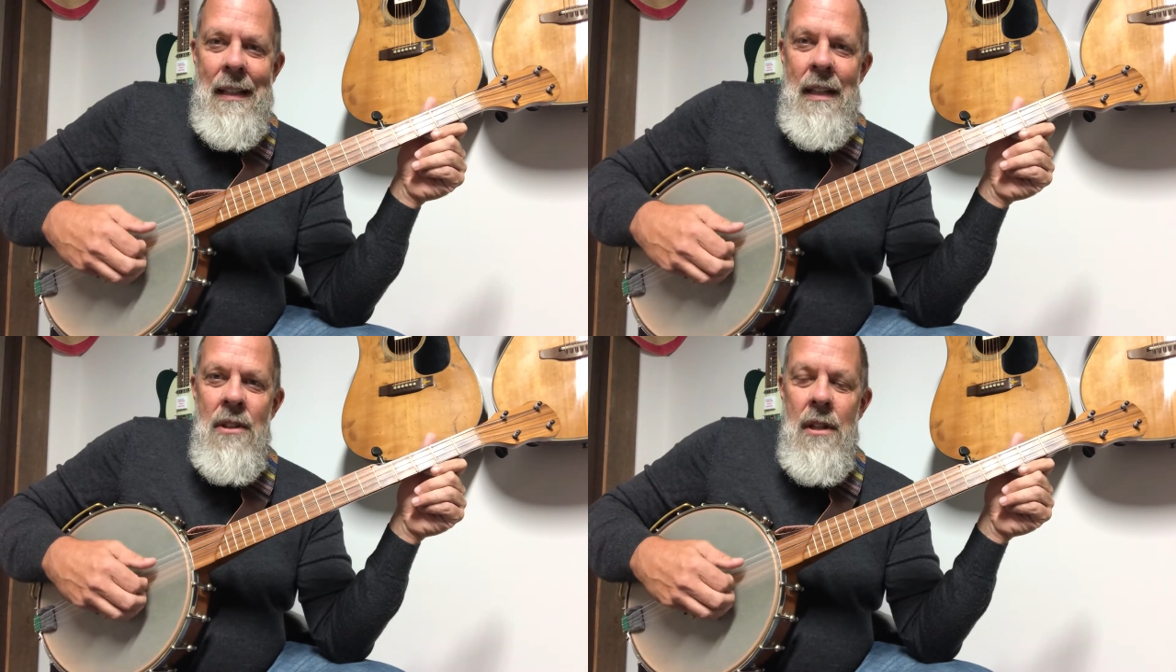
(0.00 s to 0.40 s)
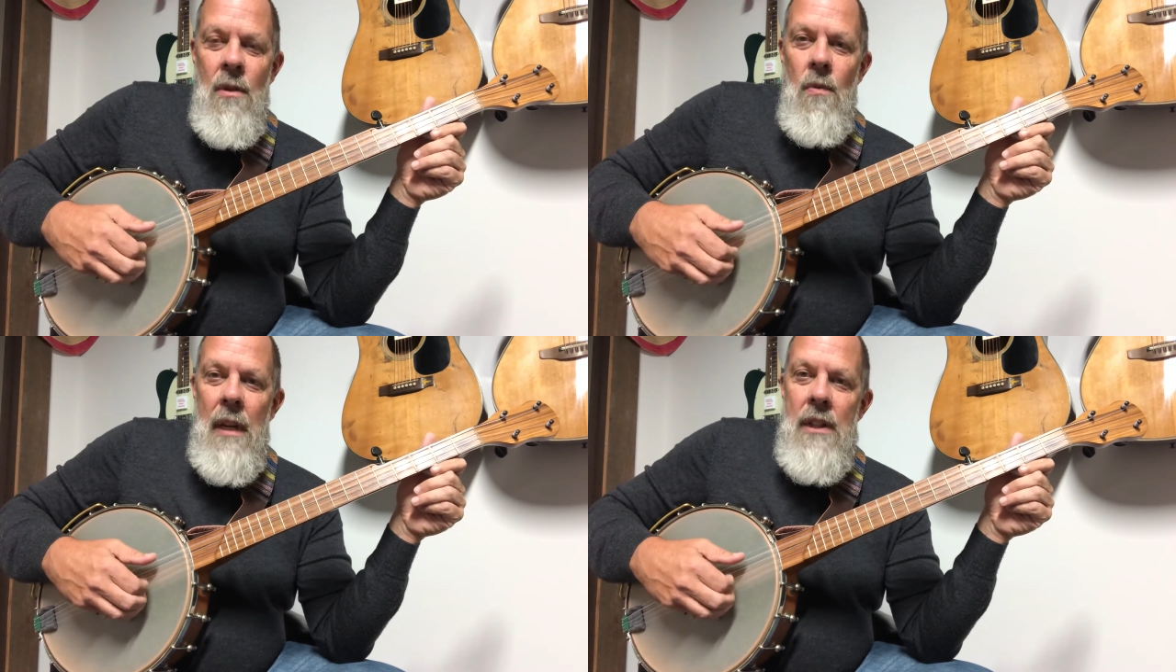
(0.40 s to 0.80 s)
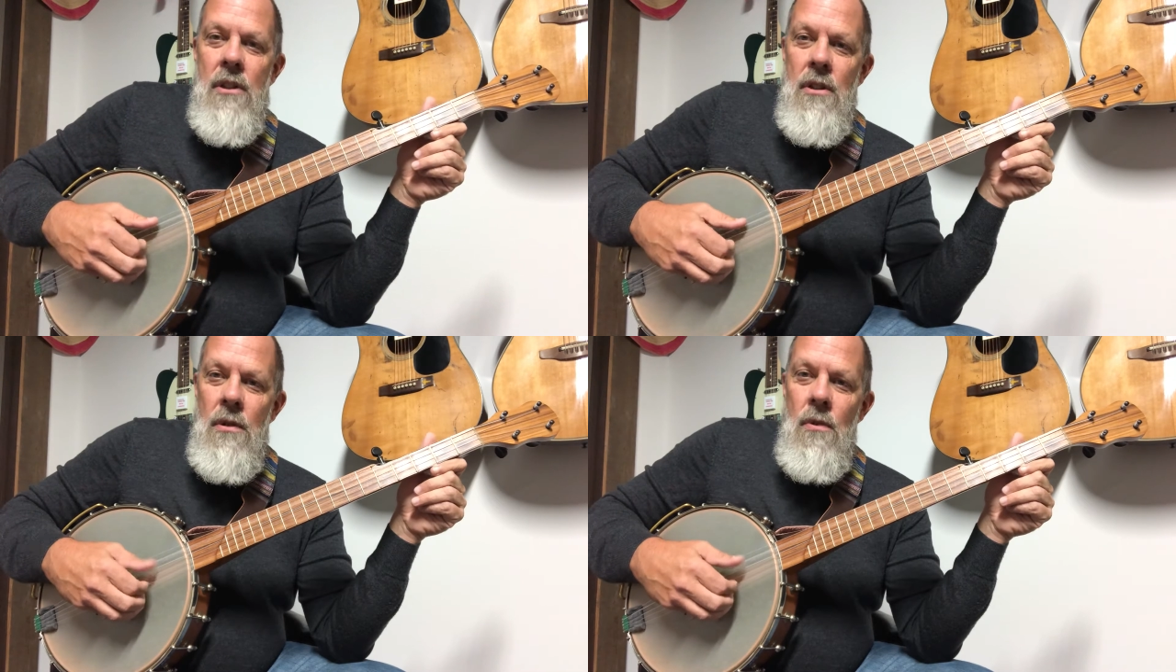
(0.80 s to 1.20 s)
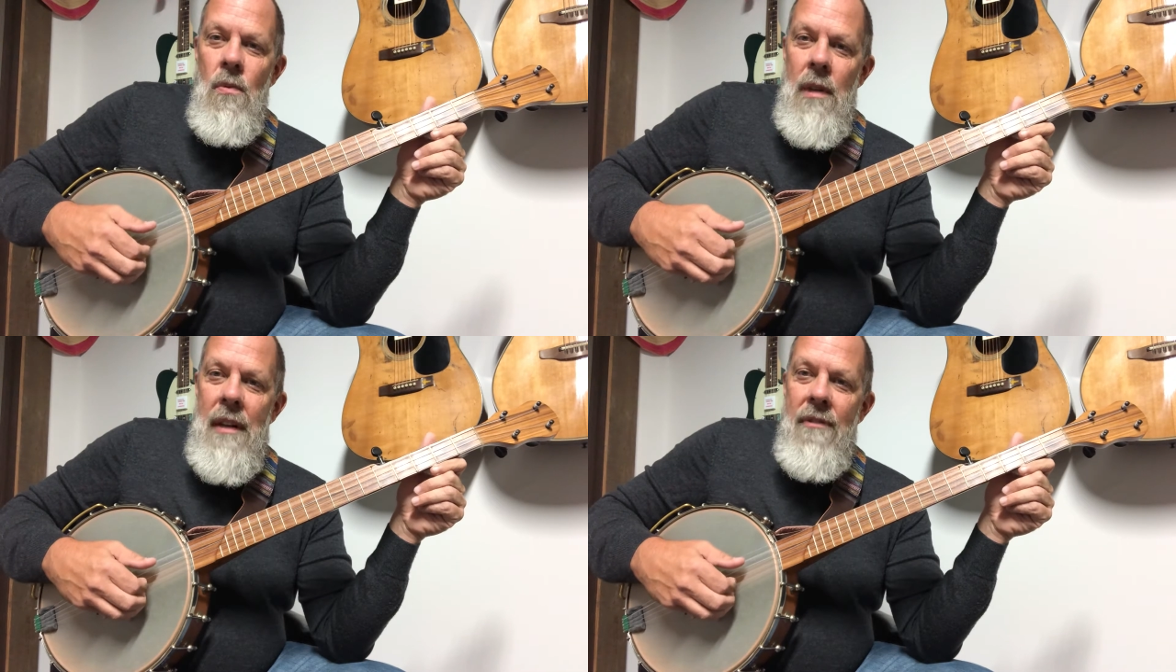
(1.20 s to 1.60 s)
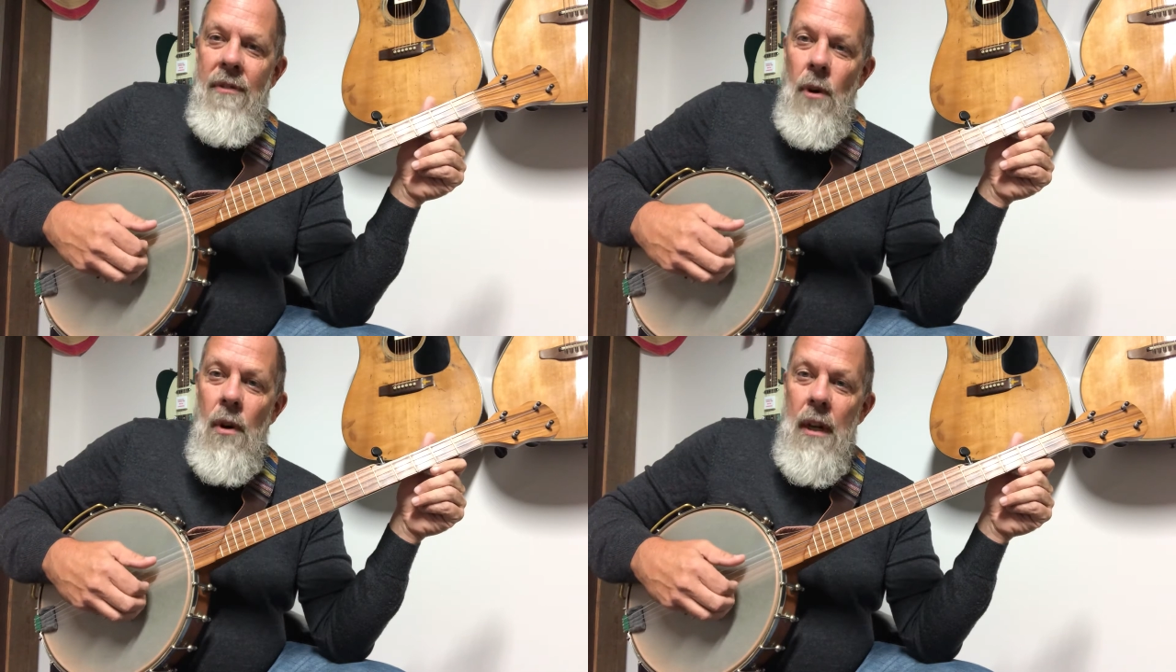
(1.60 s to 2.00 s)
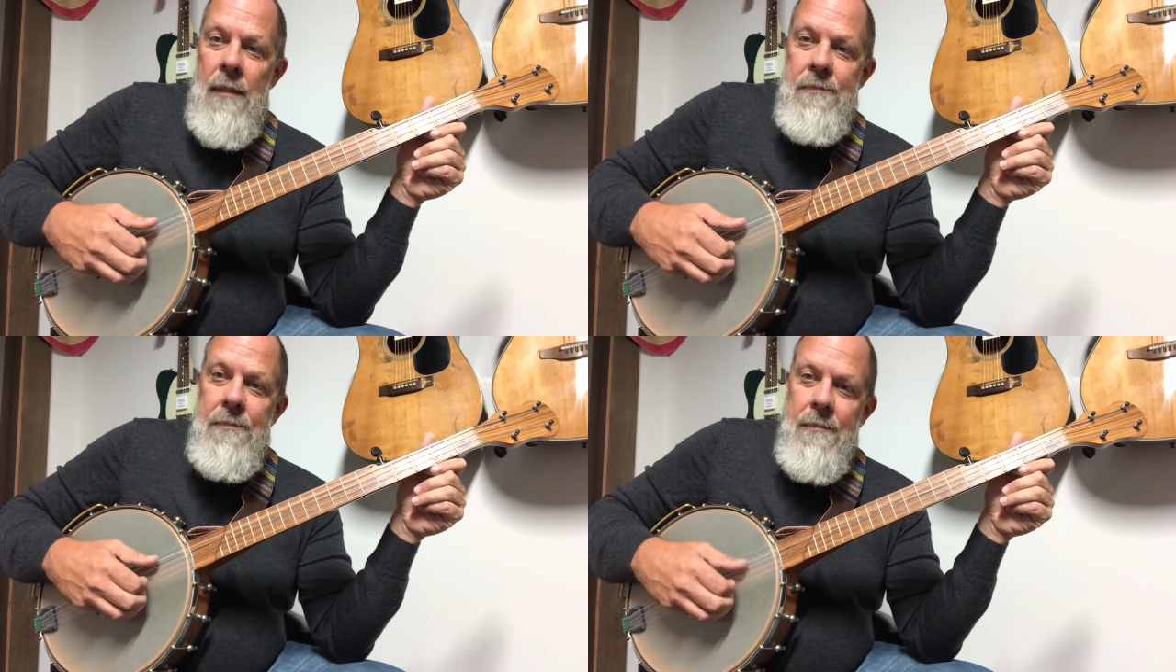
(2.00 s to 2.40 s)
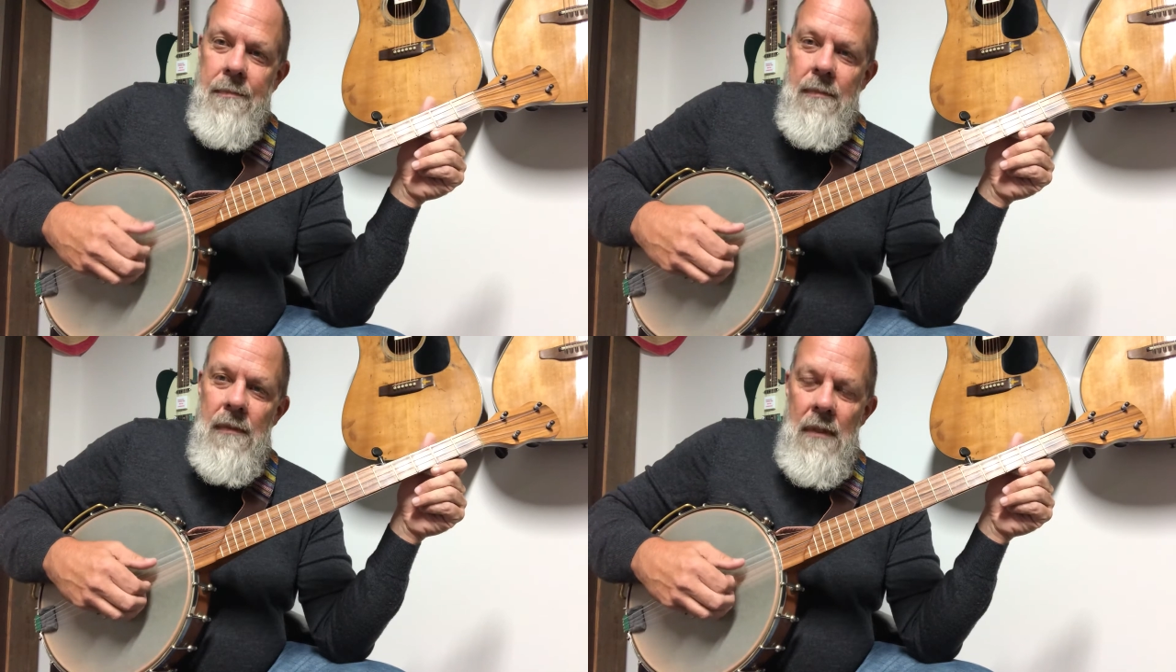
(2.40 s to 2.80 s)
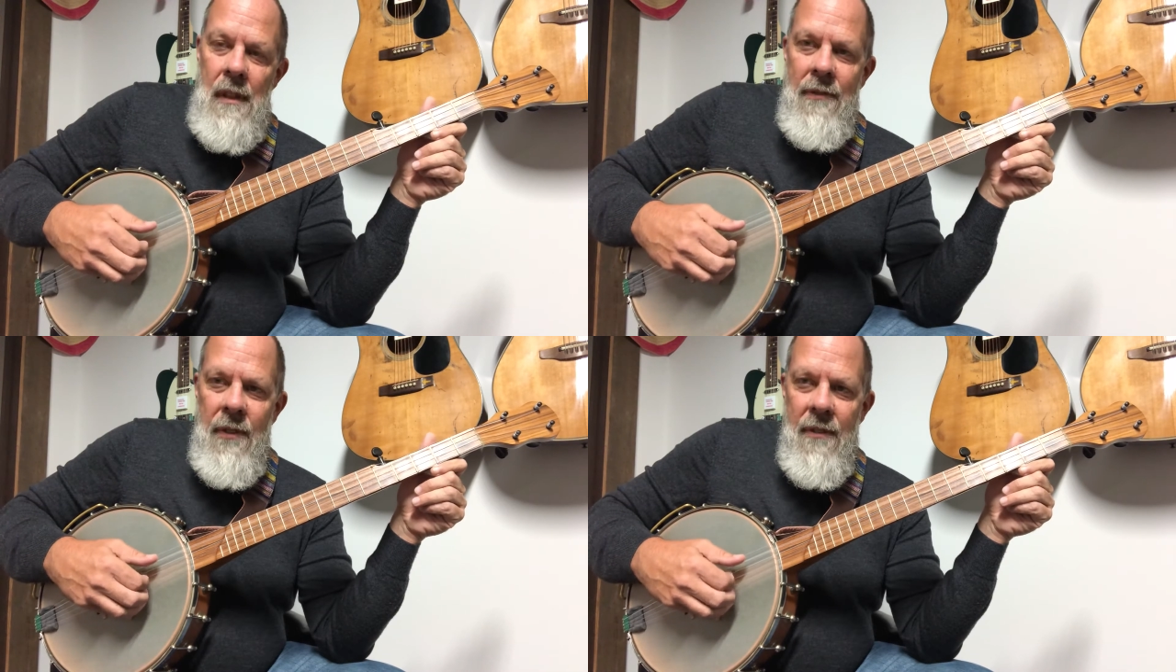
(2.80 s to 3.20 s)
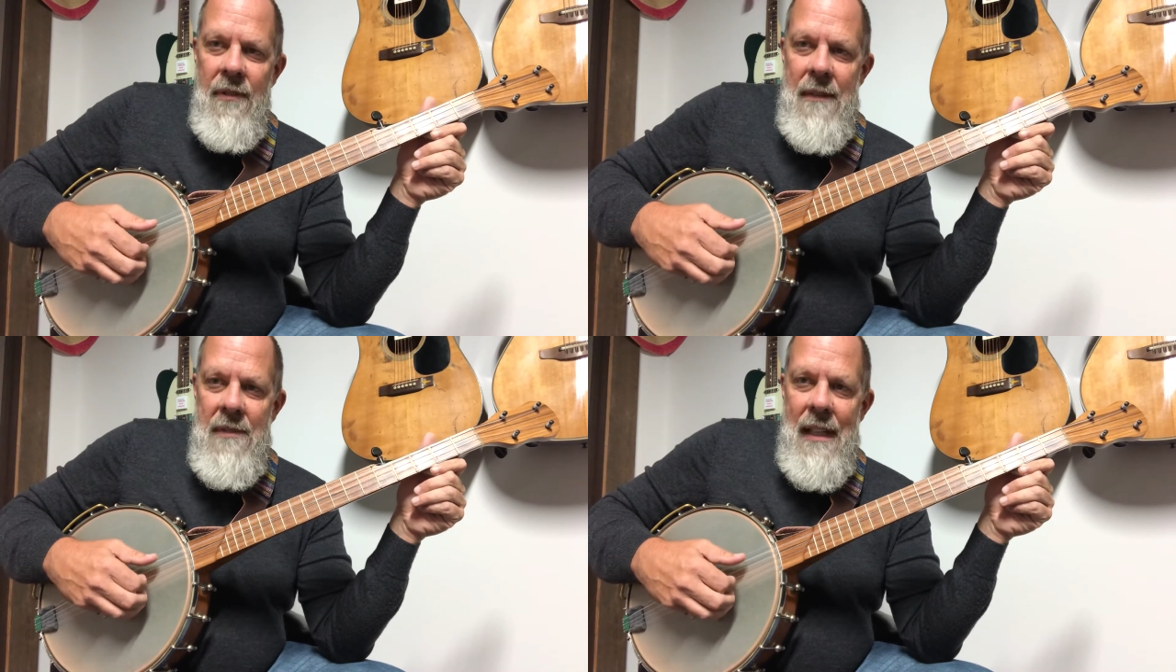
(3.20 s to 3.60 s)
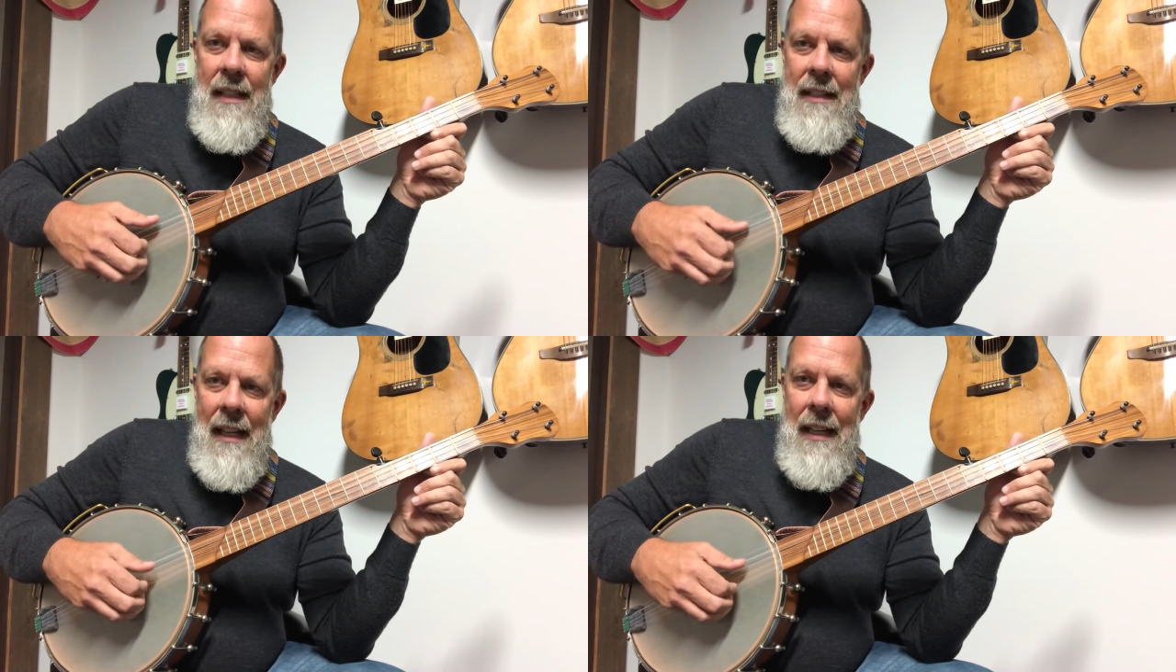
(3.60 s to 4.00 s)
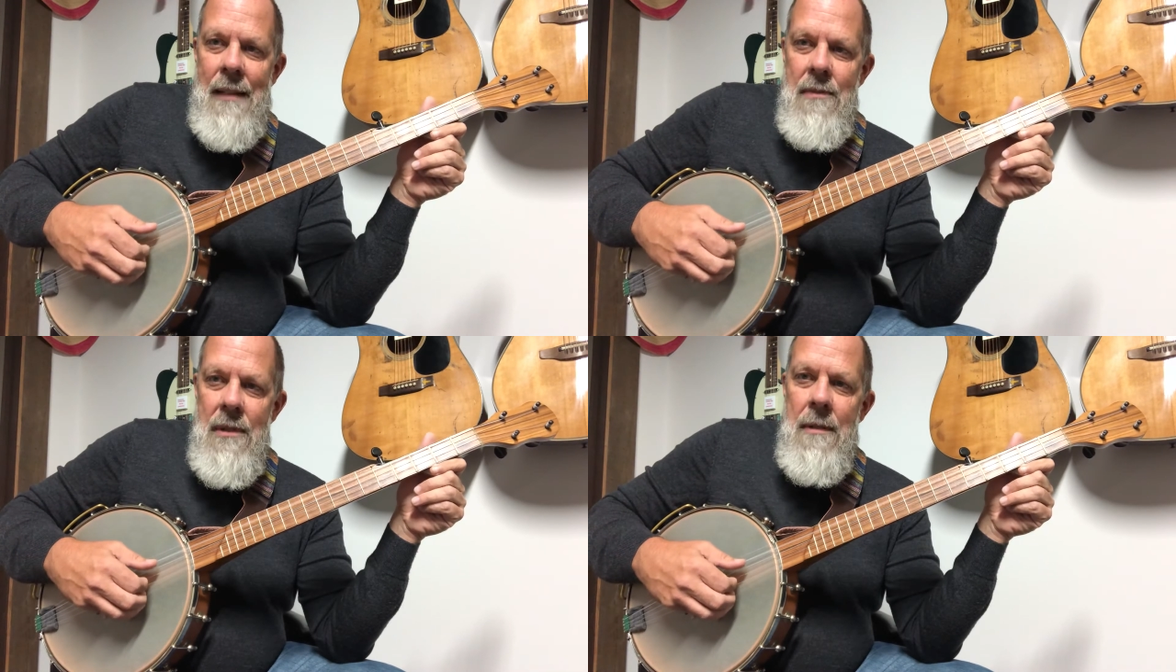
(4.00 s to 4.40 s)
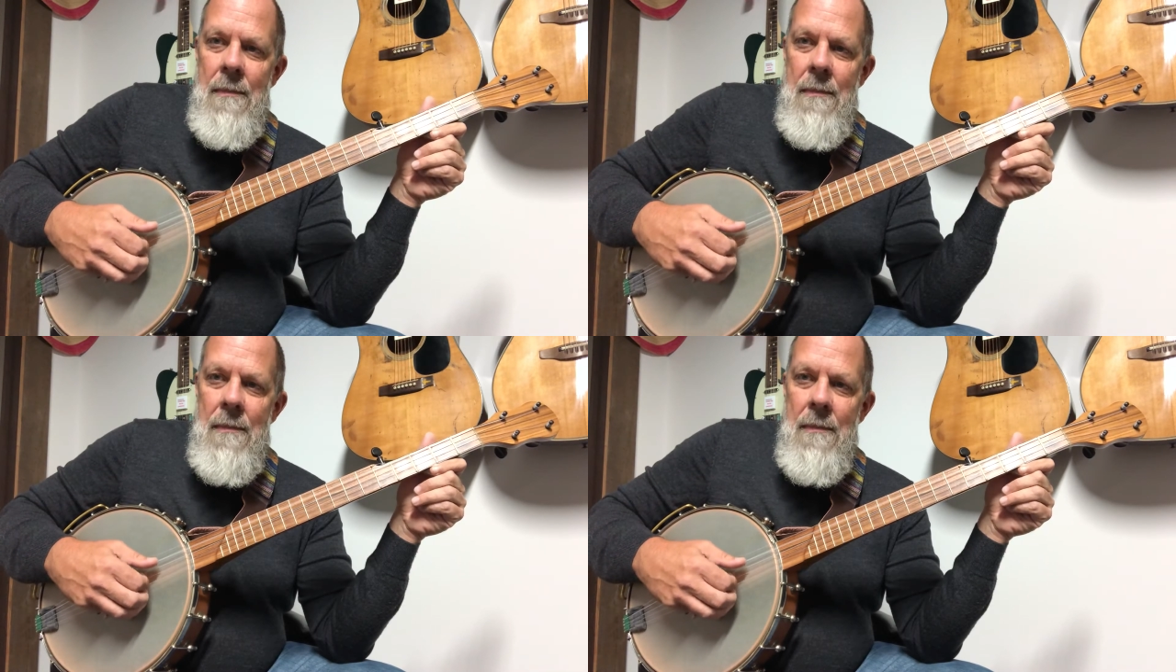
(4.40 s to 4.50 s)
So 1, 2, 1, 4 for 15 times.